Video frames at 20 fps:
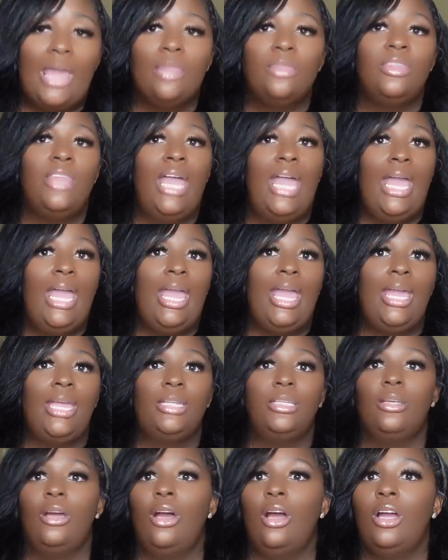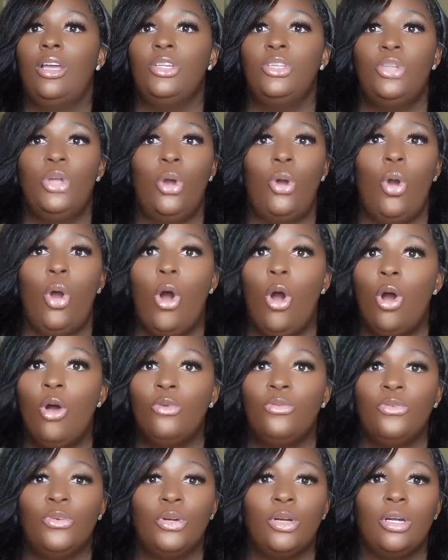that, you know,
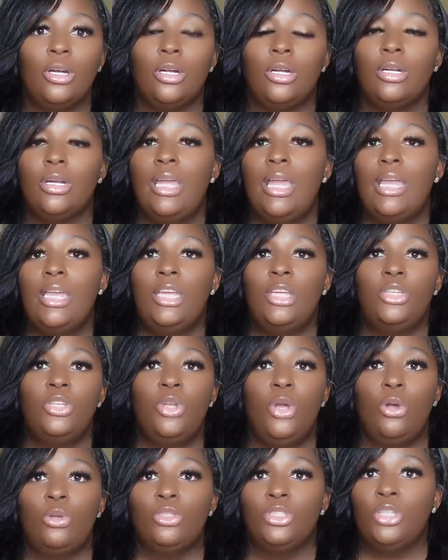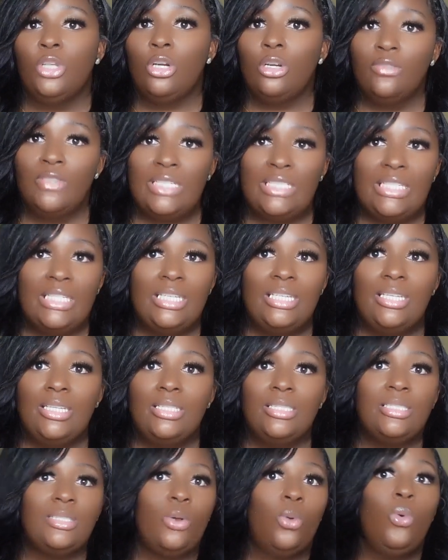offer, you know,
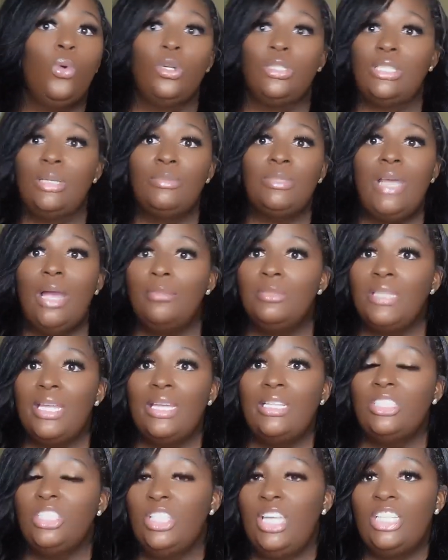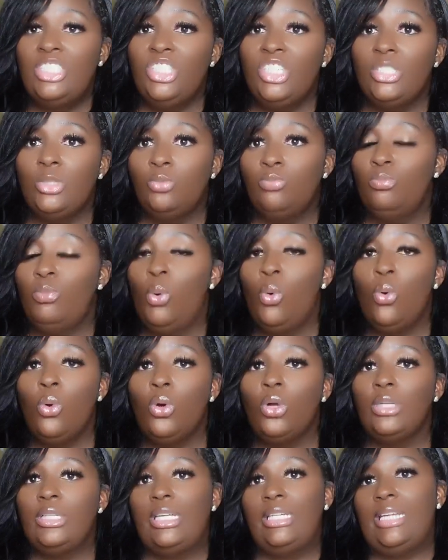services, or sometimes they just
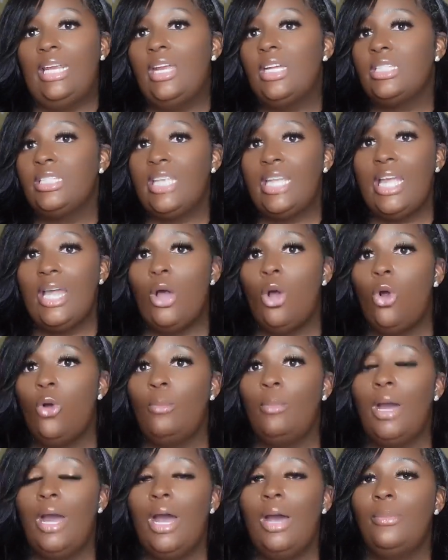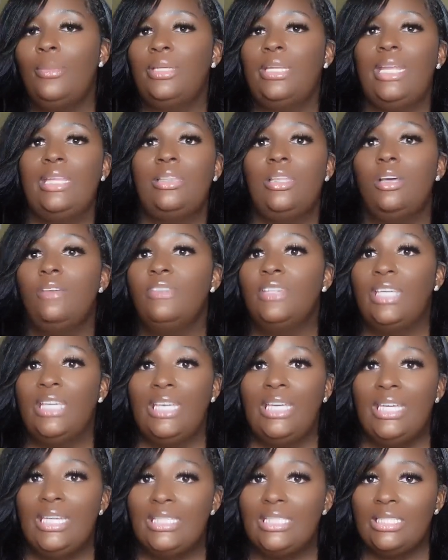bored and they're a stay-at-home mom and they love
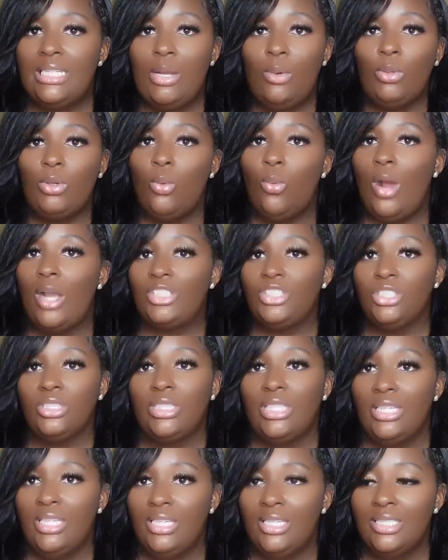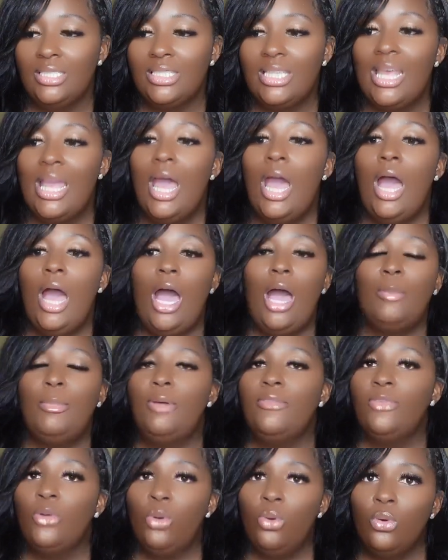kids and they want to watch your kids.
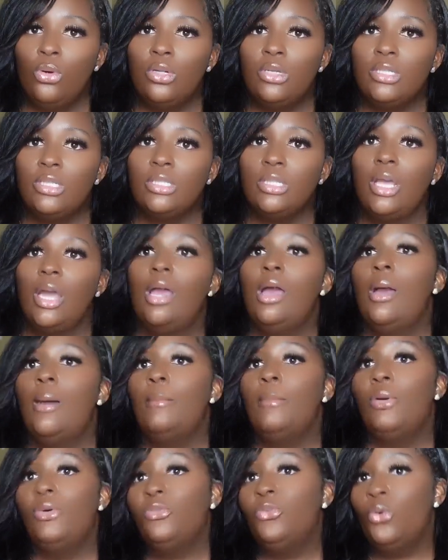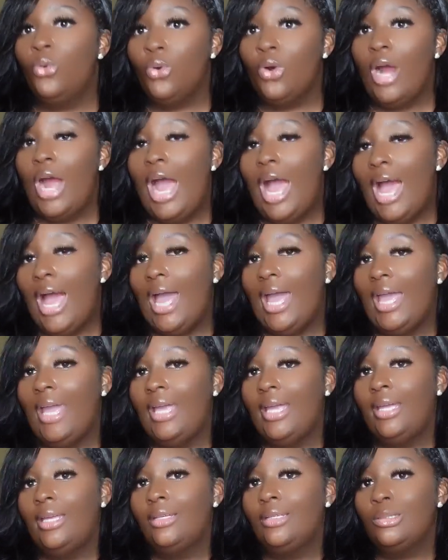Of course, before
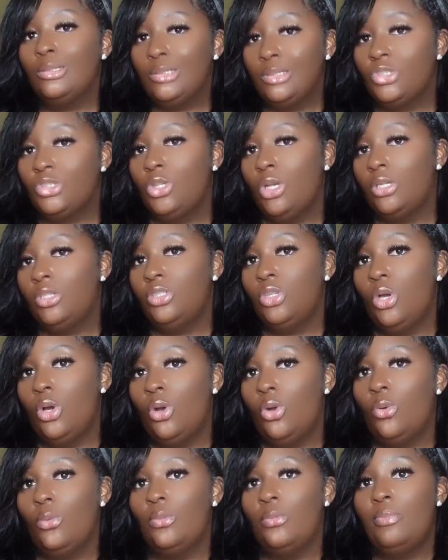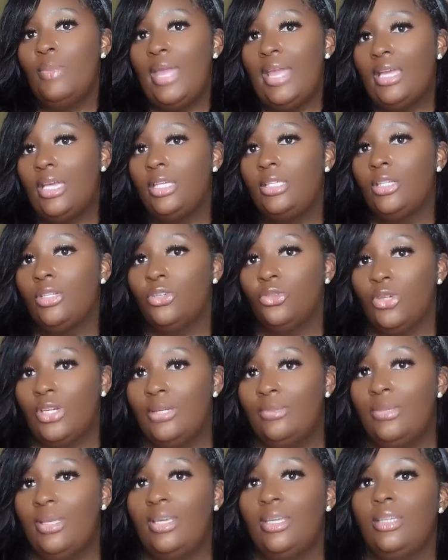I, you know, make an
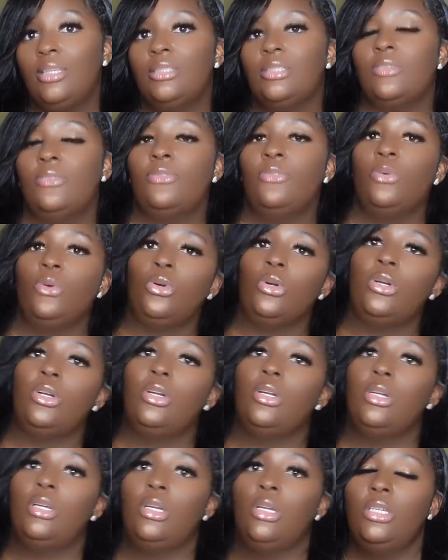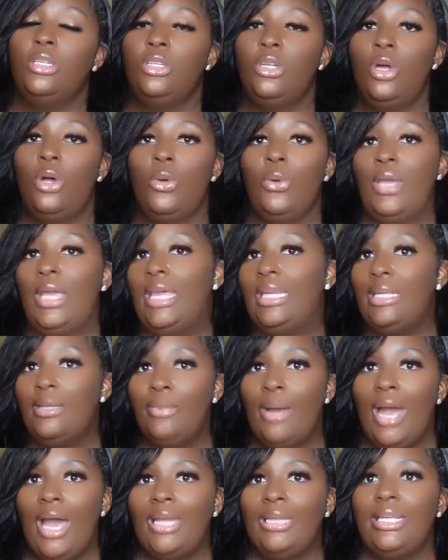agreement for, you know,
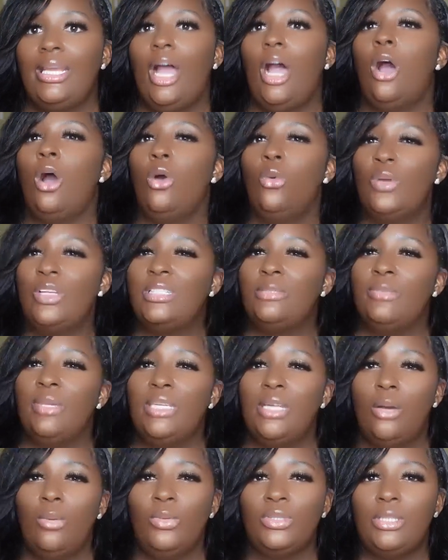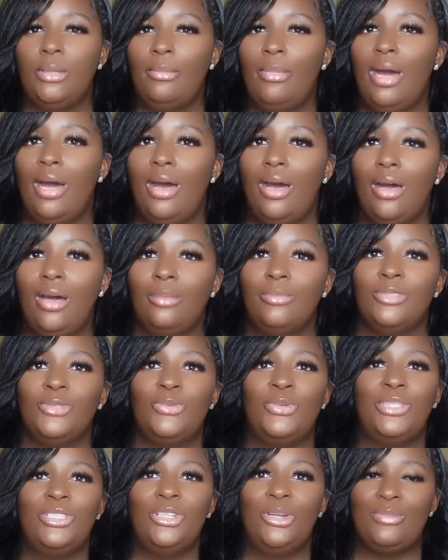anybody, I always meet up with the moms.
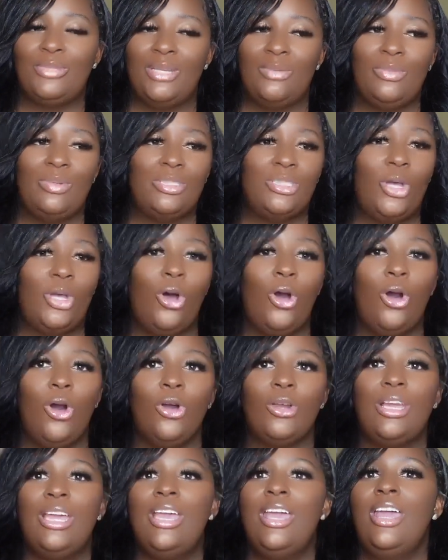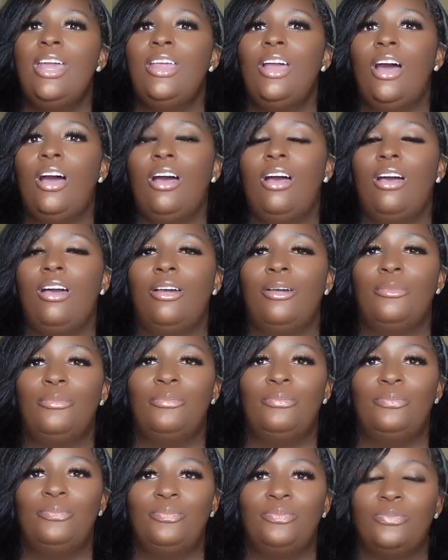We, you know what I'm saying, we talk.
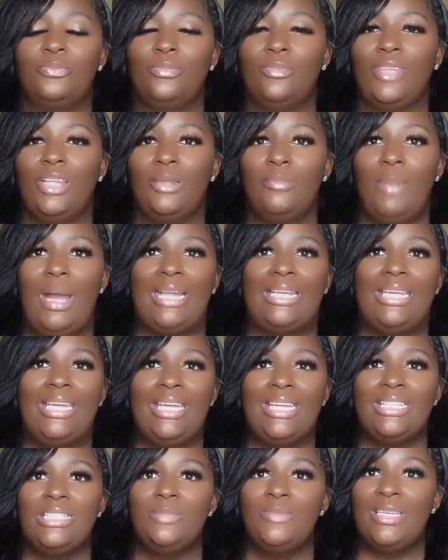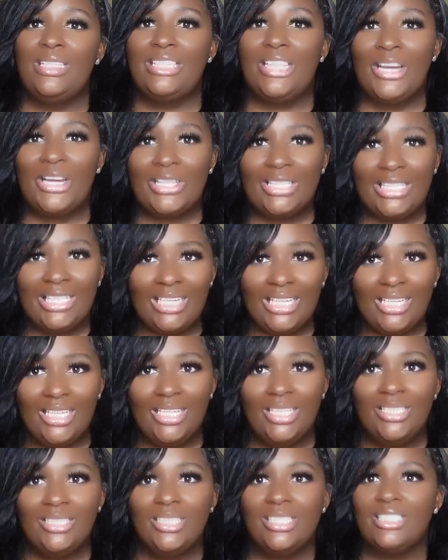My kids meet their
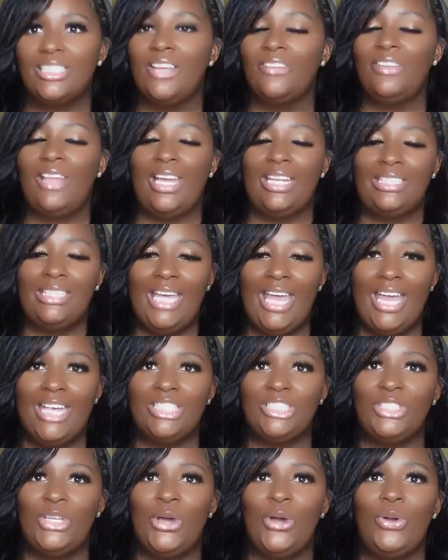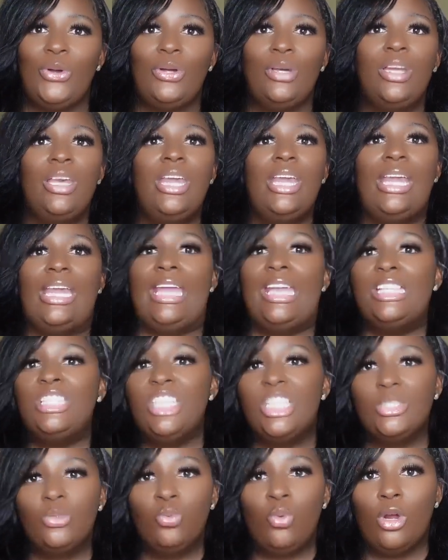kids and stuff like that. So it
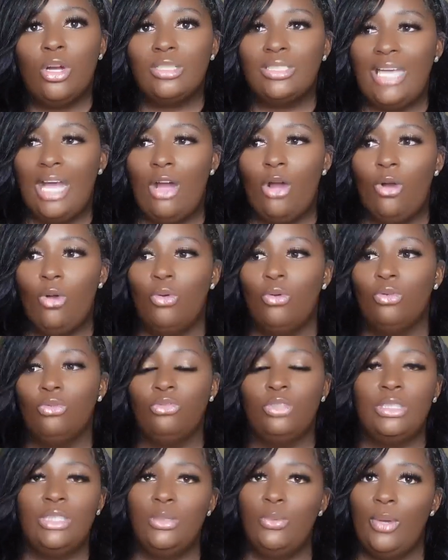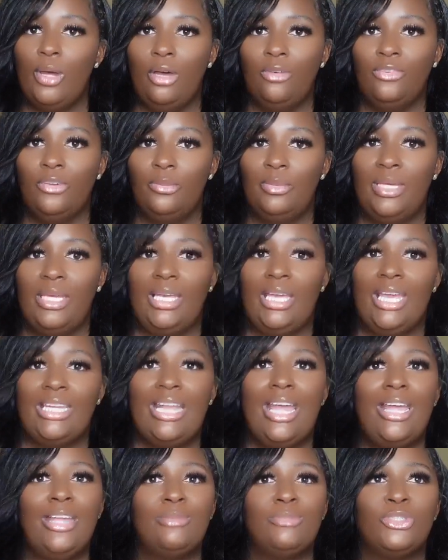just worked out really well for me. And
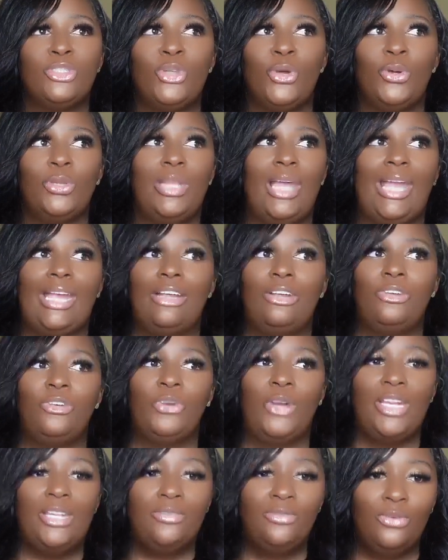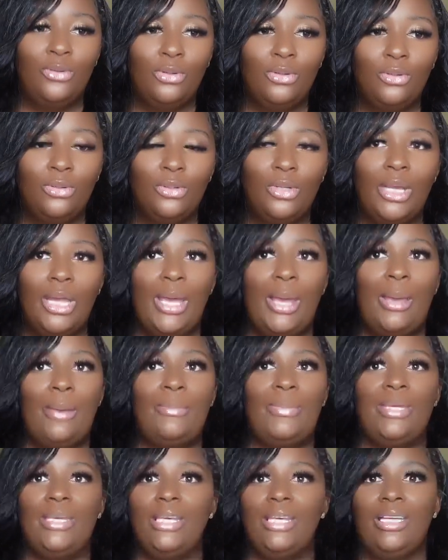I am so like grateful,
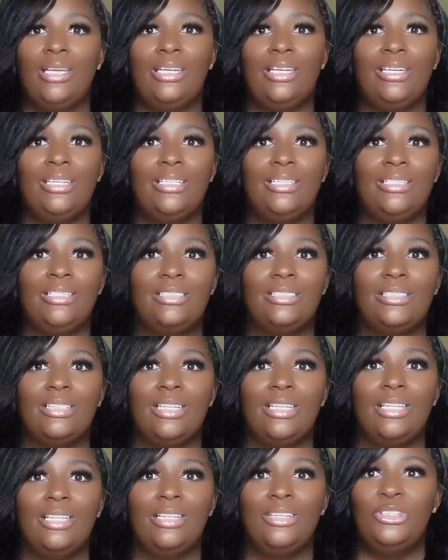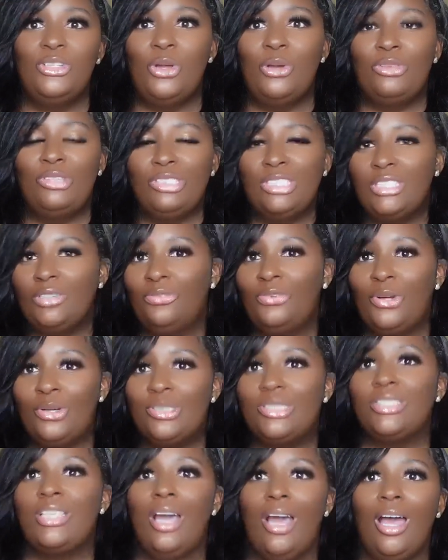because, you know, this is the
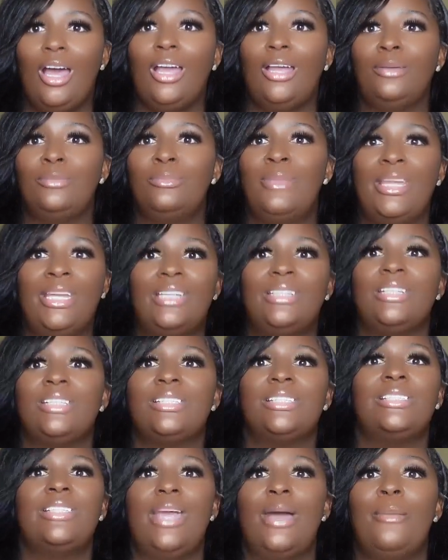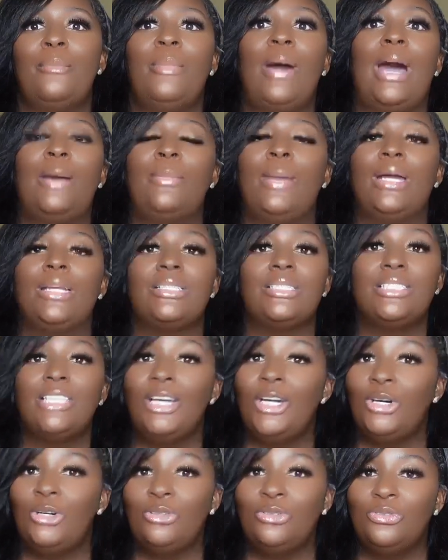first time making this step by
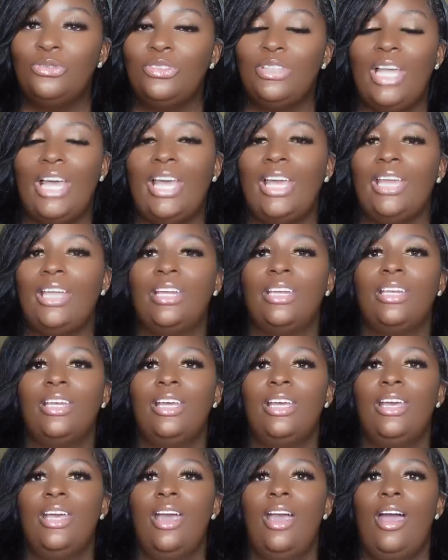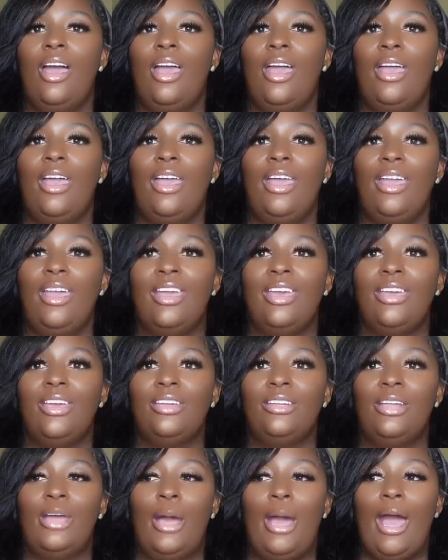myself. Like,
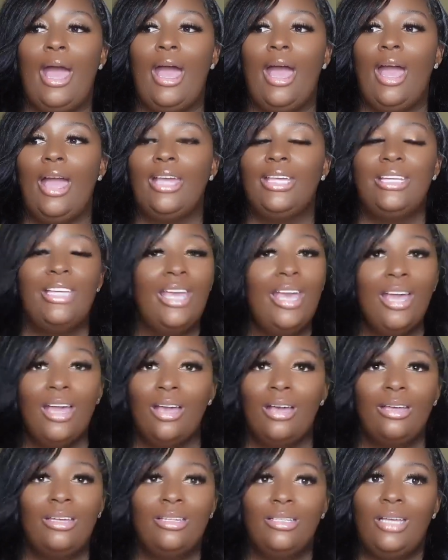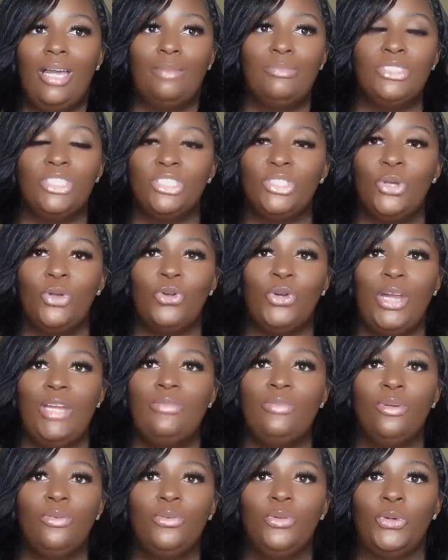and yeah, I'm just so
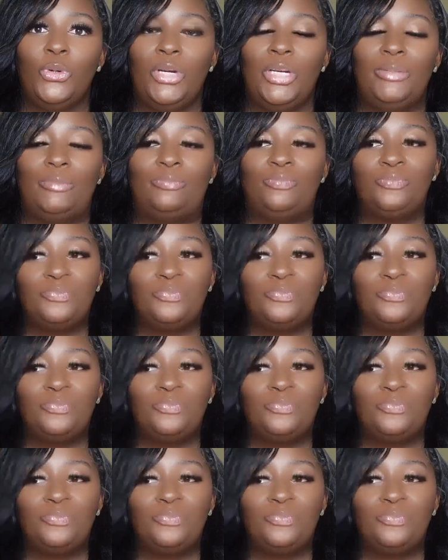grateful for it.